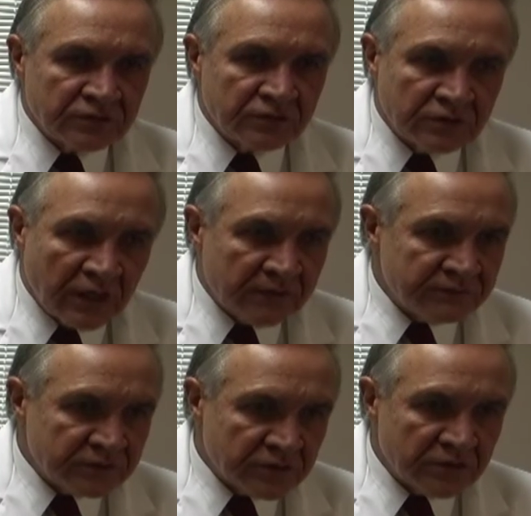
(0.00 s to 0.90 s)
who
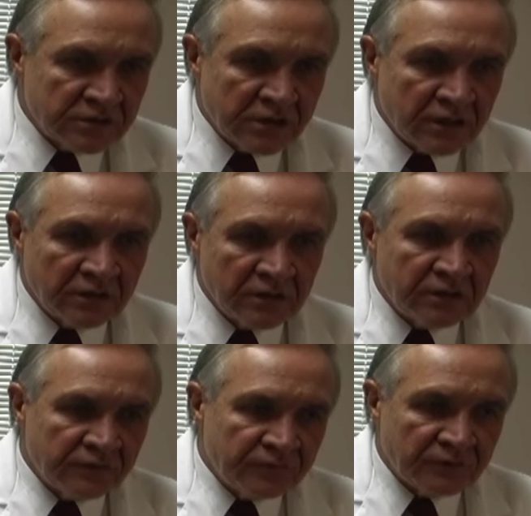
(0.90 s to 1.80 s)
comes only
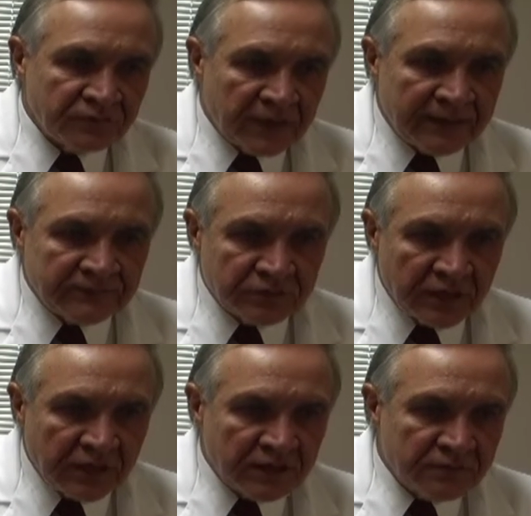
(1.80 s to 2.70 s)
from time to
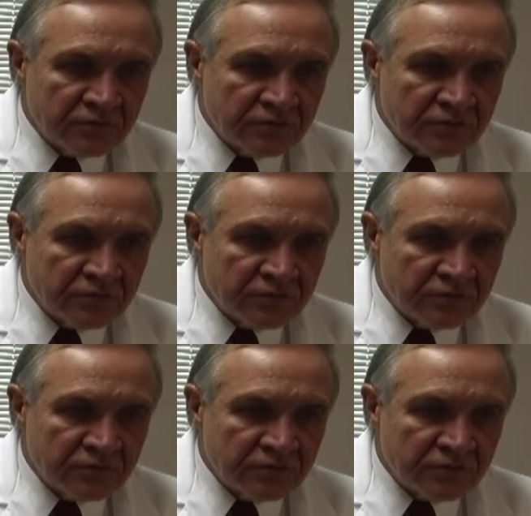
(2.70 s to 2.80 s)
time